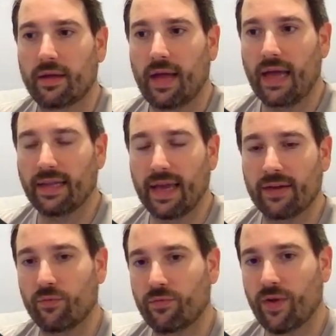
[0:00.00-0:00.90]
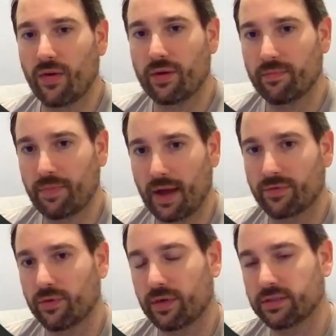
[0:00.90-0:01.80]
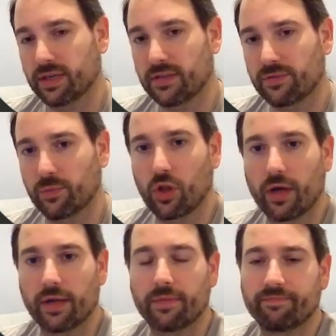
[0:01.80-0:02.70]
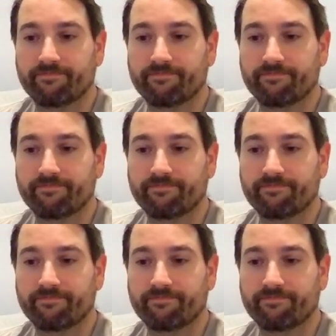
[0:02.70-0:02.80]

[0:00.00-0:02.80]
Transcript: and get very impactful insights from Claude.